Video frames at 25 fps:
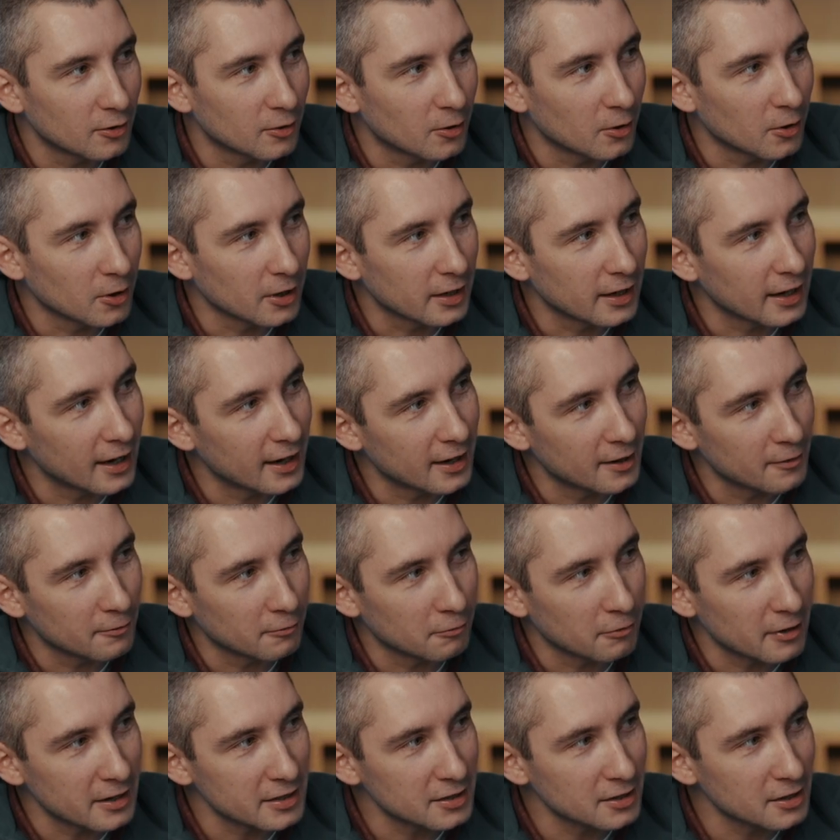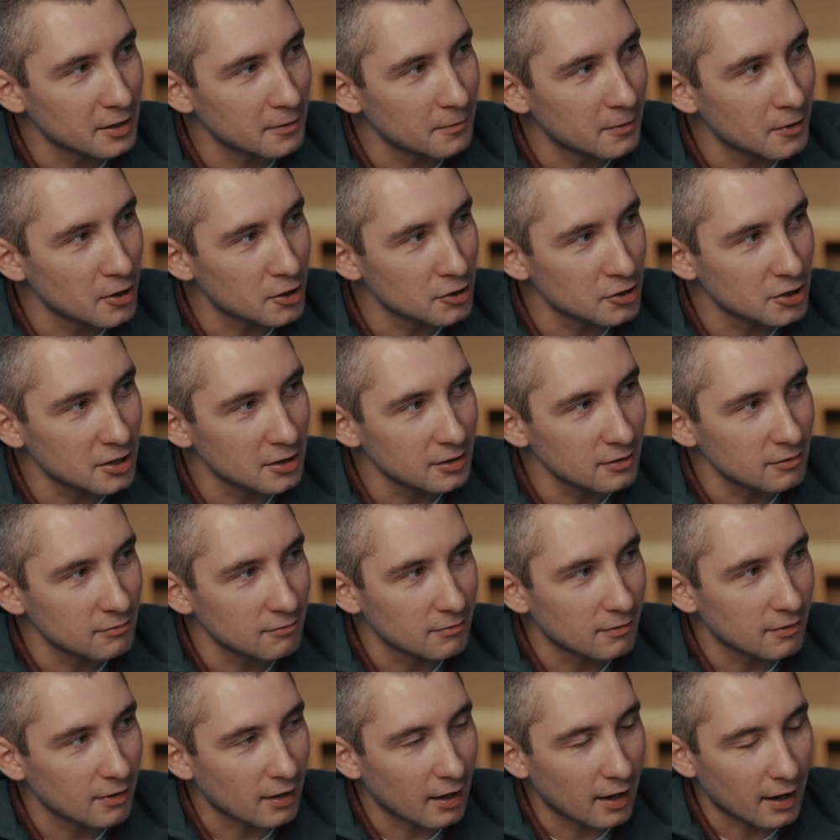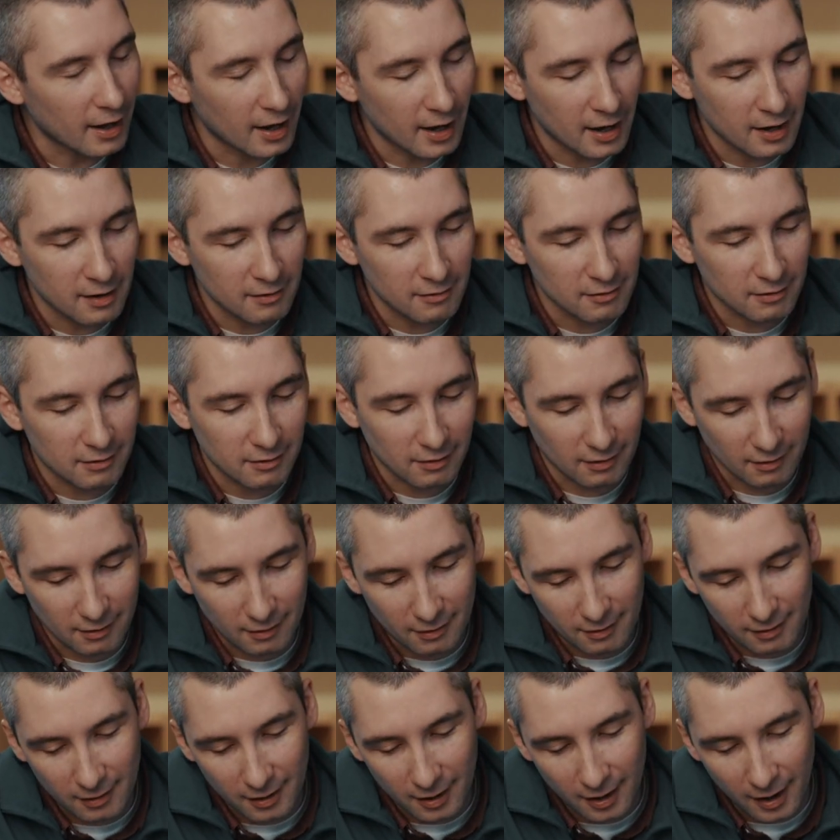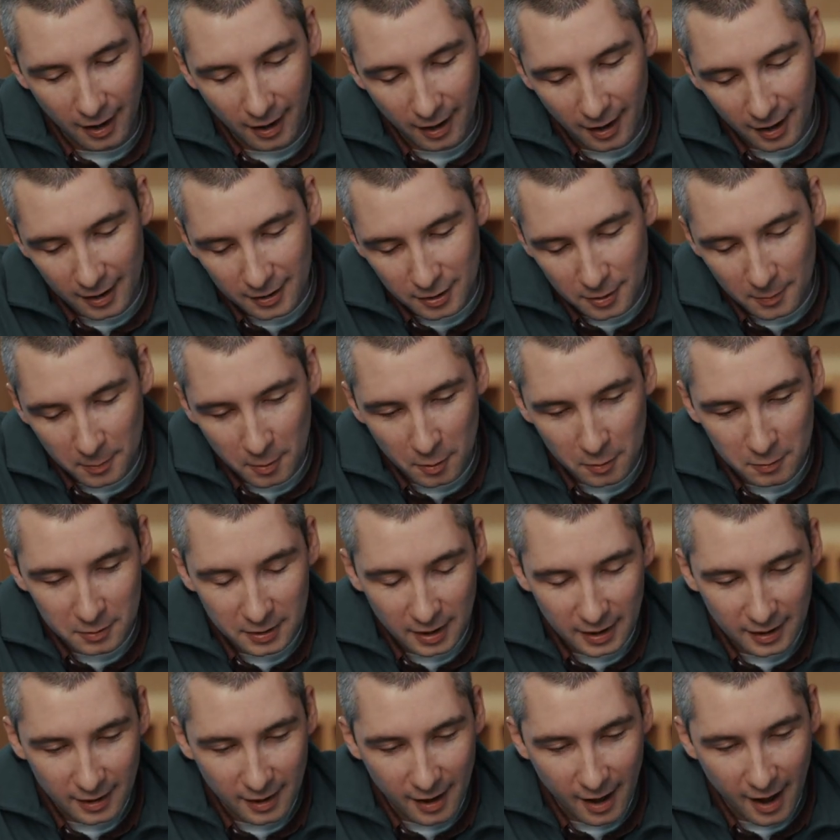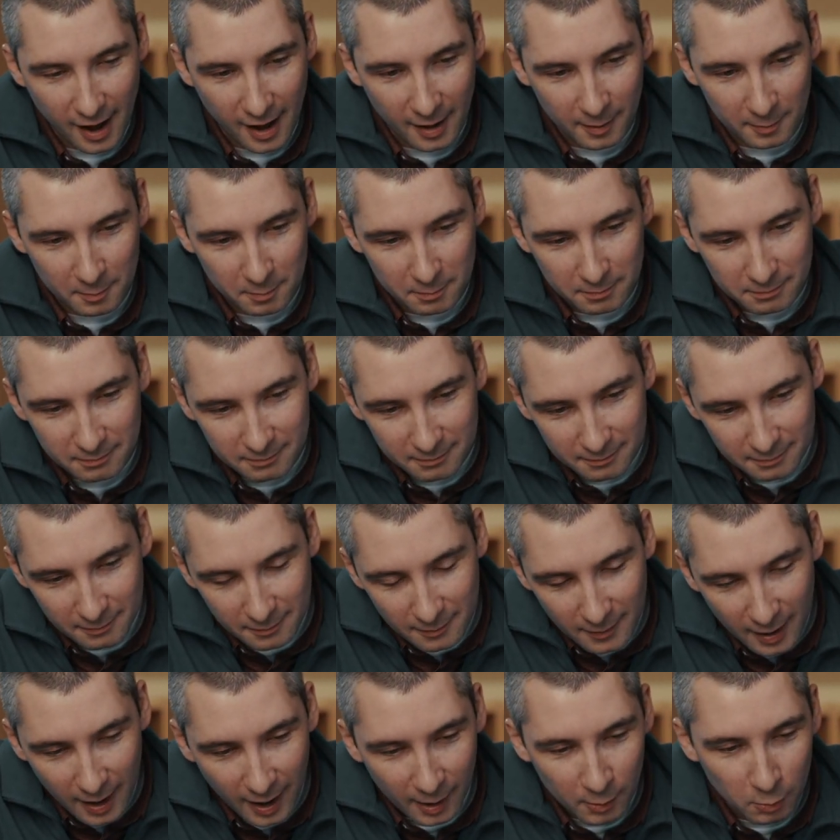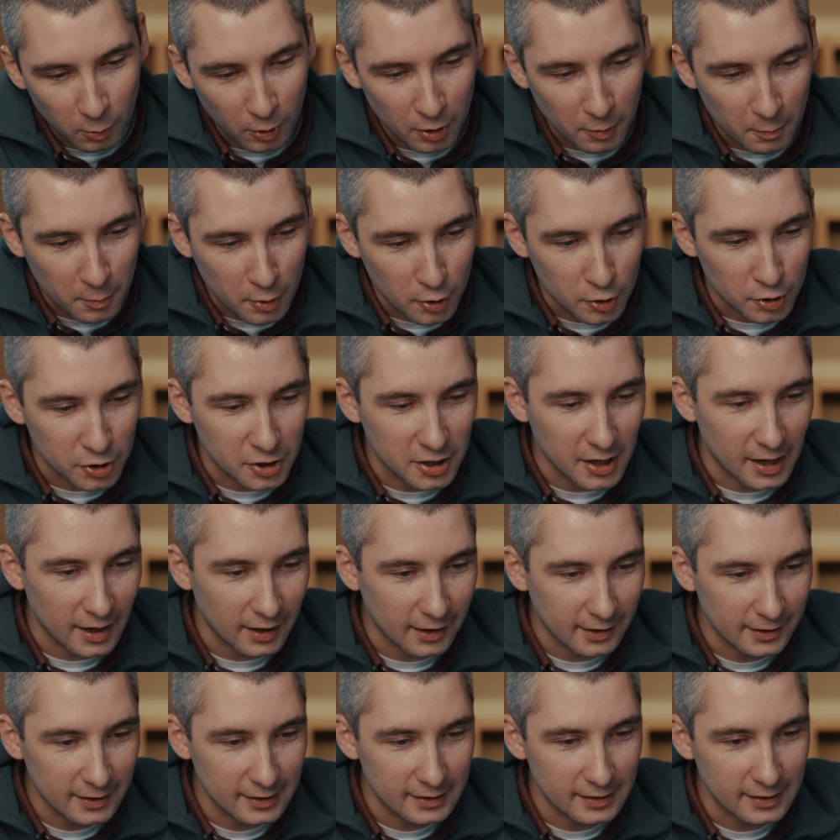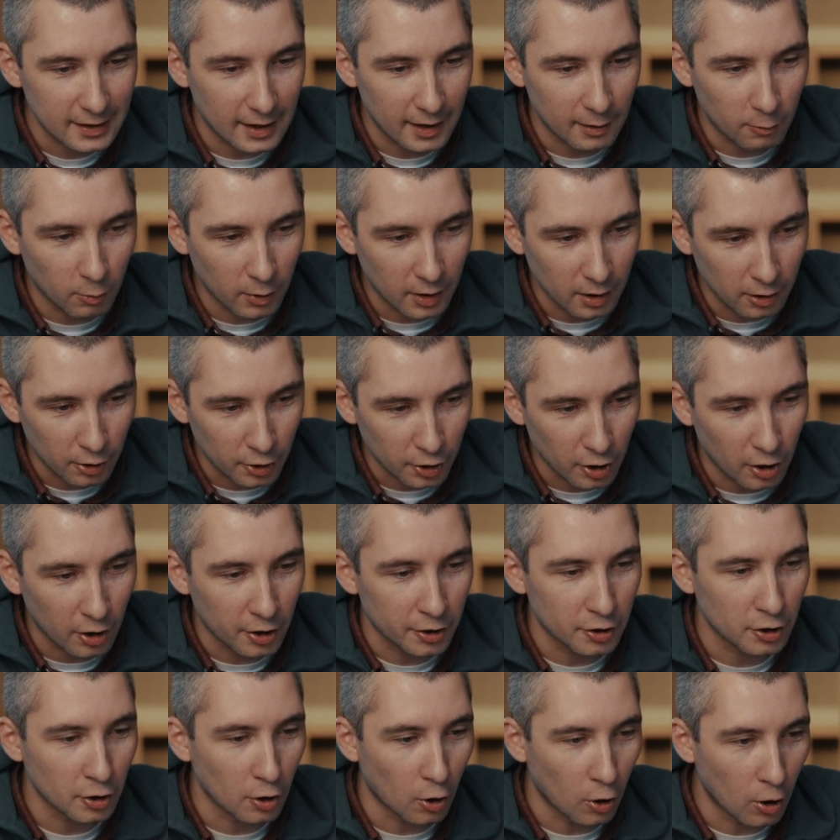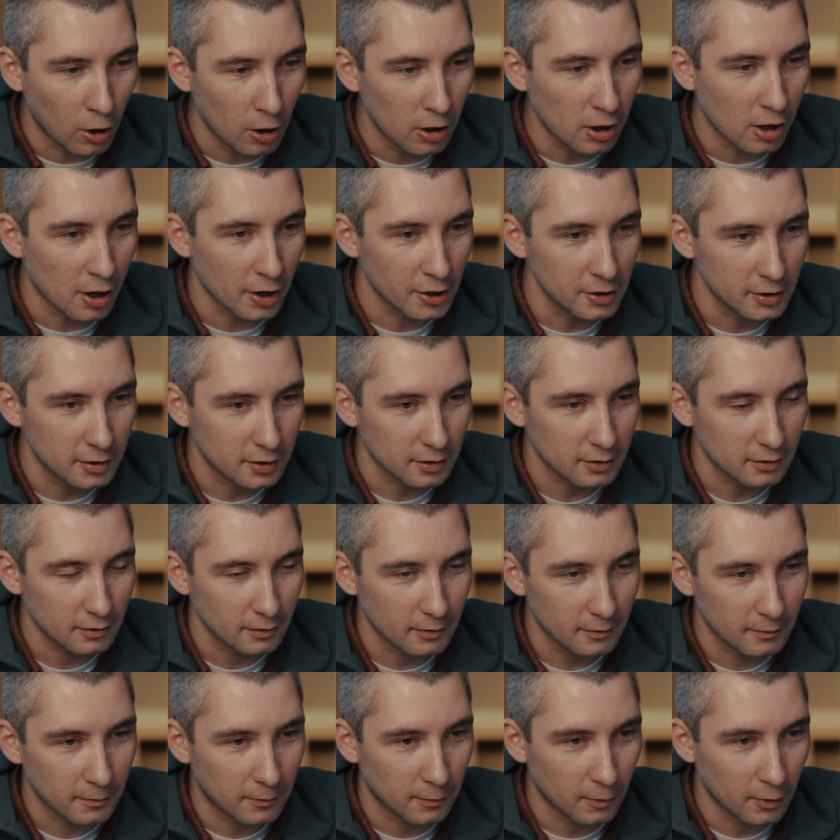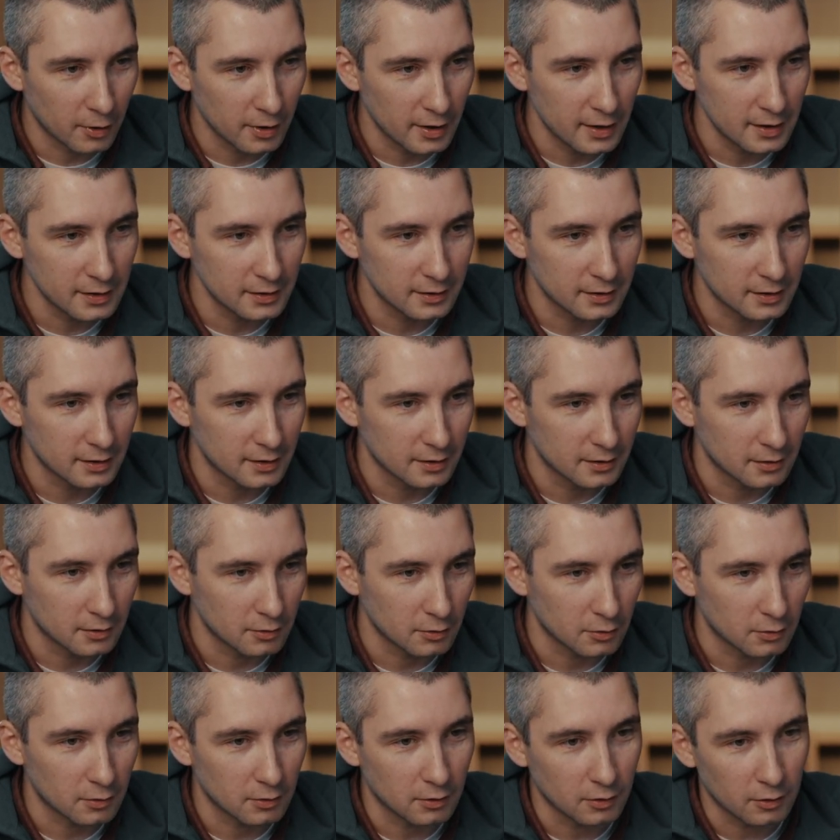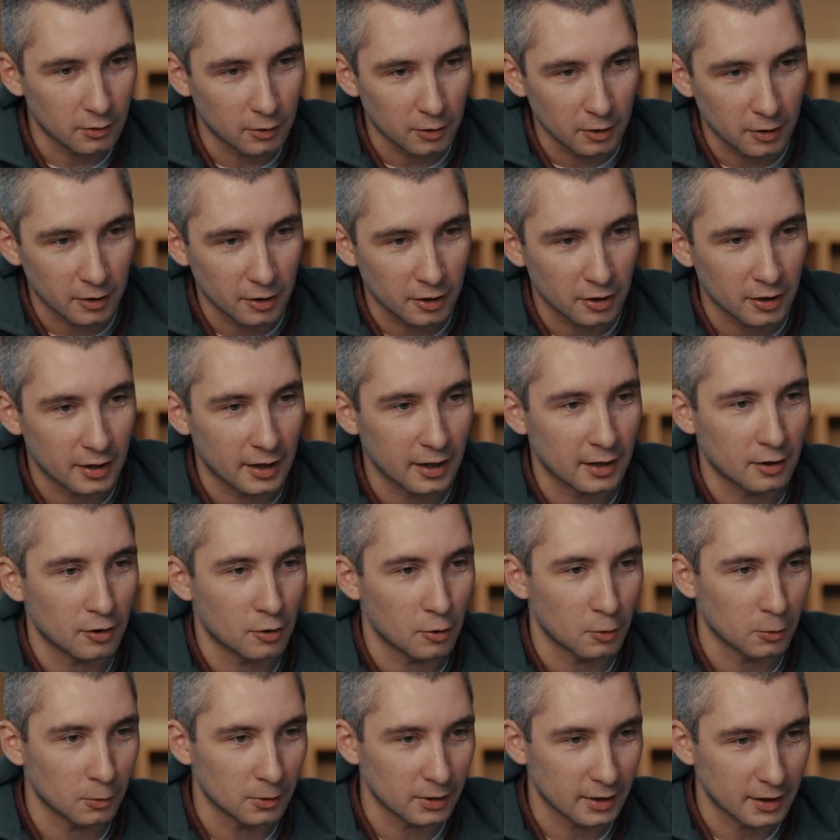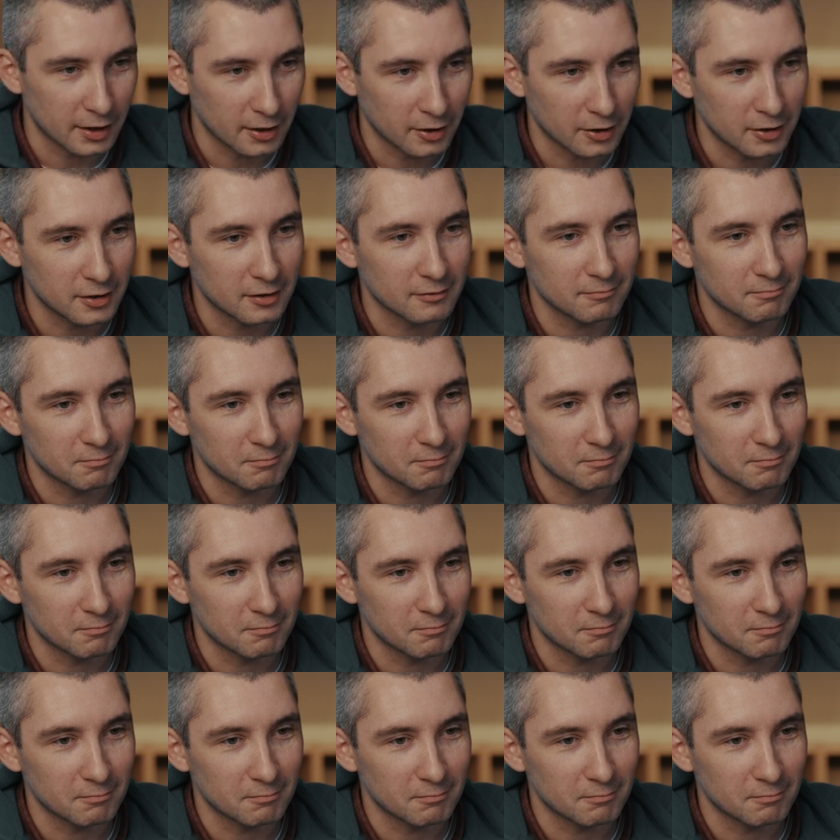or kind of risk aversion? And I suppose I'd want to push gently and say, well, look, are you all out for this, or are you kind of holding out?